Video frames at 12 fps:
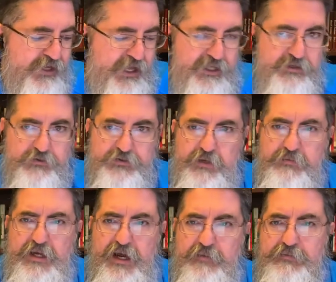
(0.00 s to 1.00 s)
And so
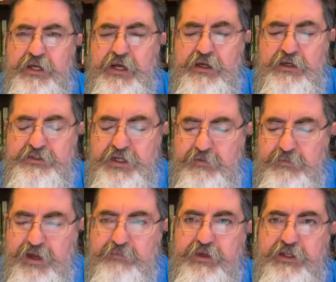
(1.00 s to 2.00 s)
sometimes Son of
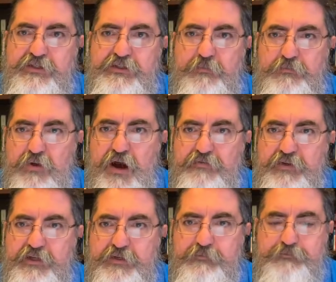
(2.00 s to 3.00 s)
Man means a prophet.